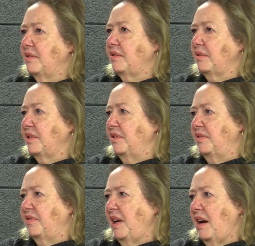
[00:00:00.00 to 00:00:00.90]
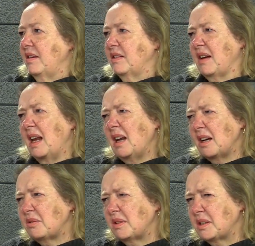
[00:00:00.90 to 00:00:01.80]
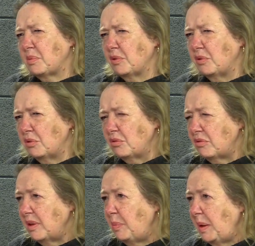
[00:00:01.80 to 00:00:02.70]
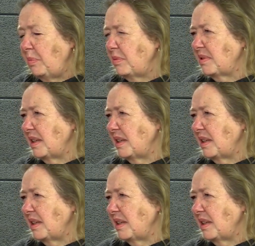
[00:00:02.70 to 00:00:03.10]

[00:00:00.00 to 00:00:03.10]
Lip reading: sort of characters. I like to explore ordinary people's